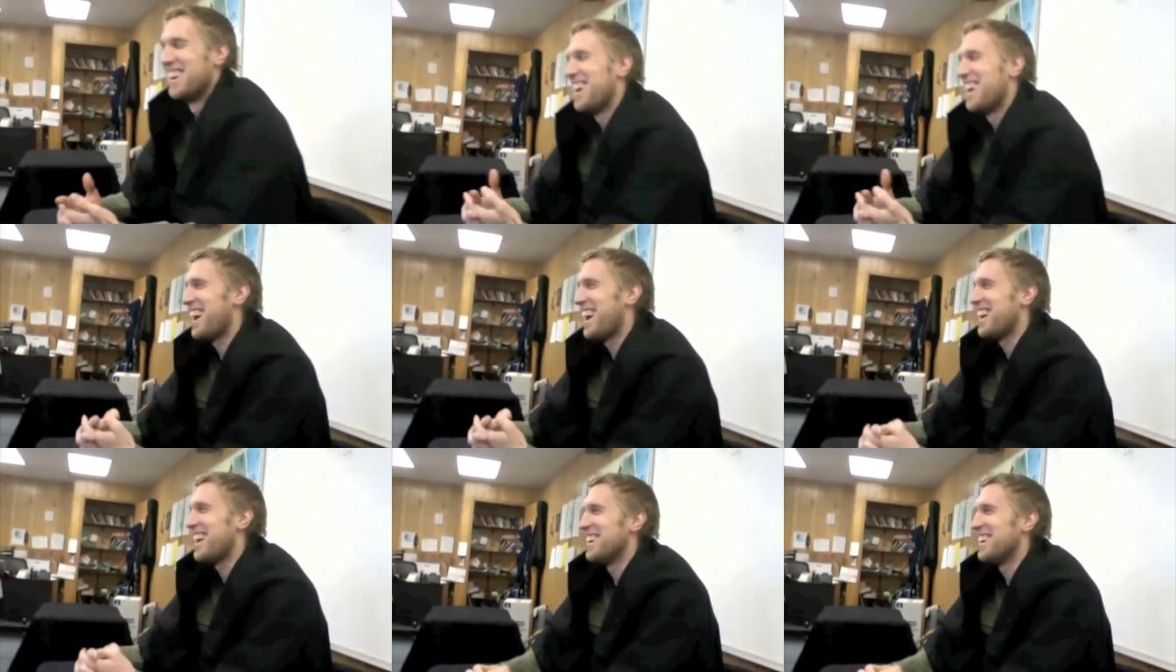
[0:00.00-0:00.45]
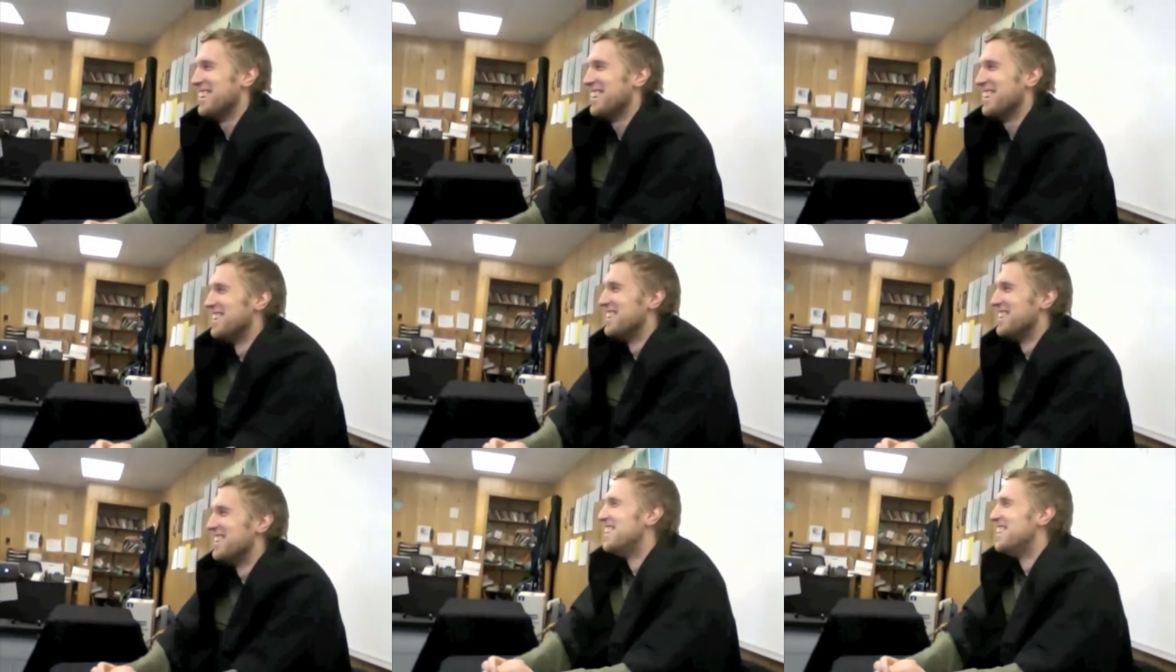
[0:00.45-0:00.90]
I don't
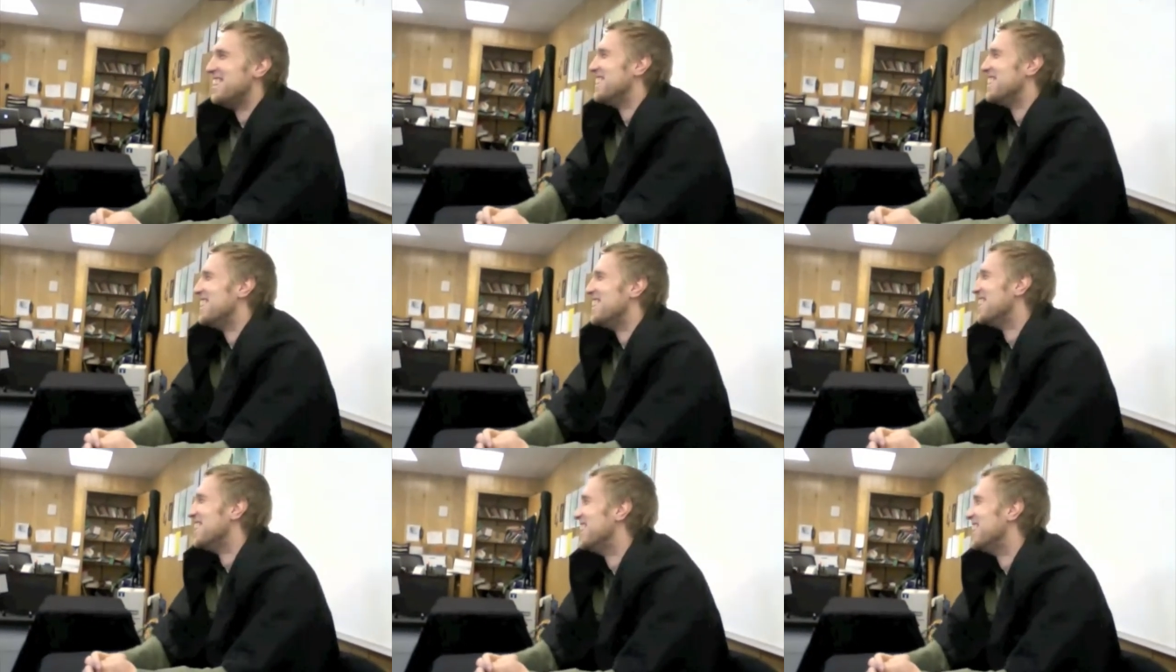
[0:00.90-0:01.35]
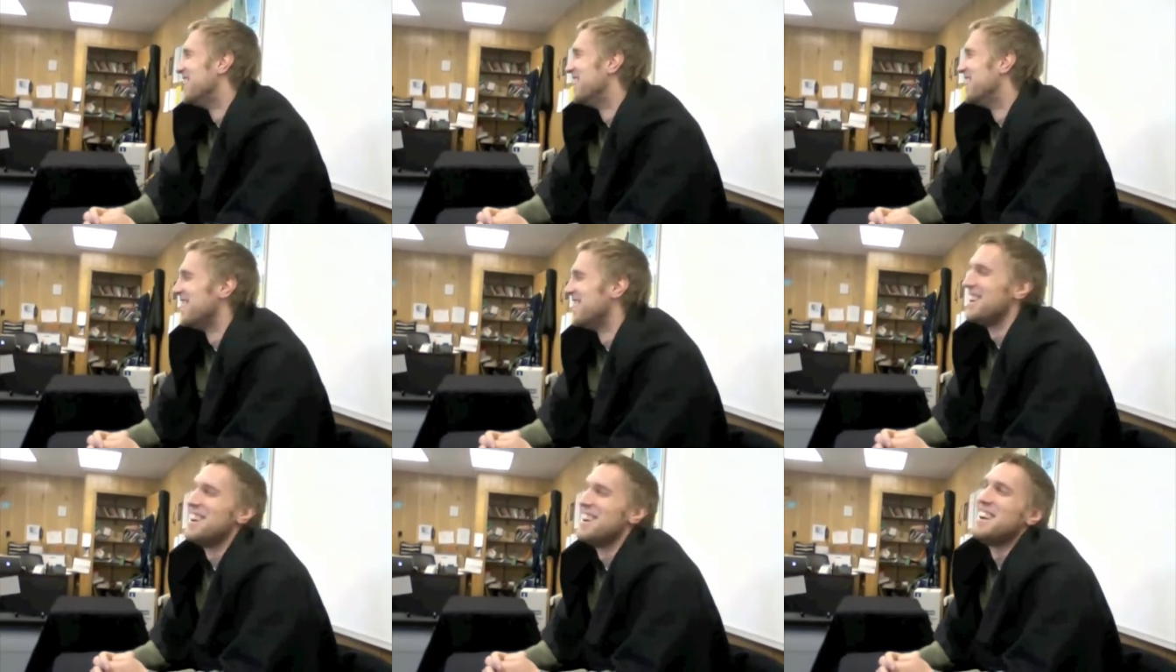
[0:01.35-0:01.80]

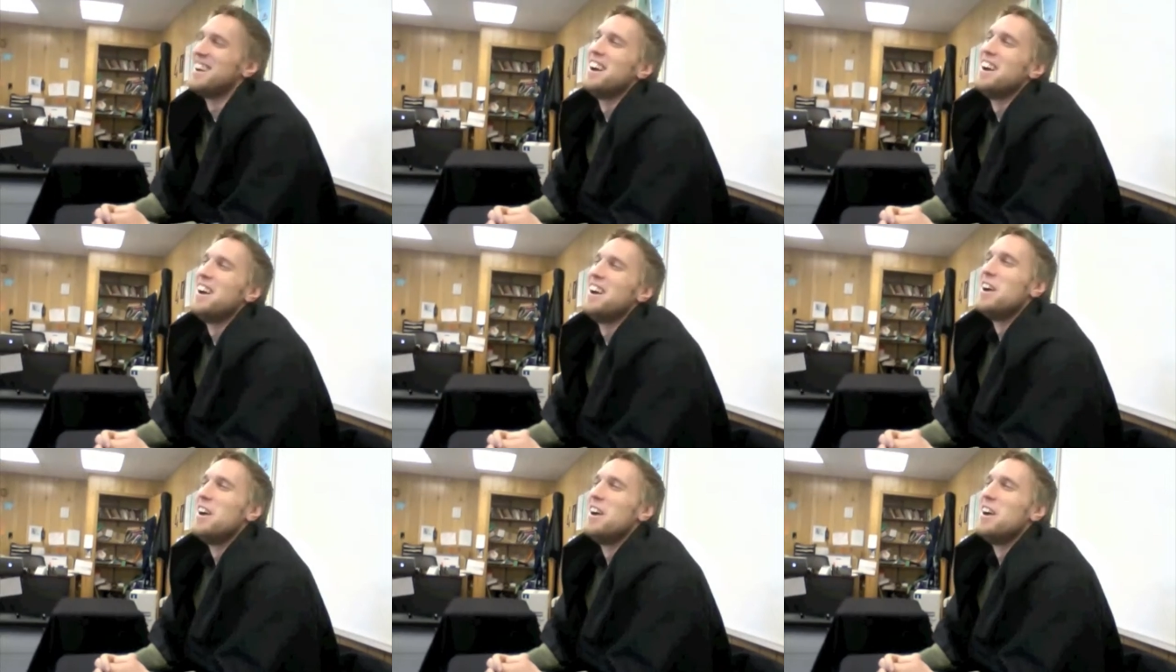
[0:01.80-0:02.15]
know.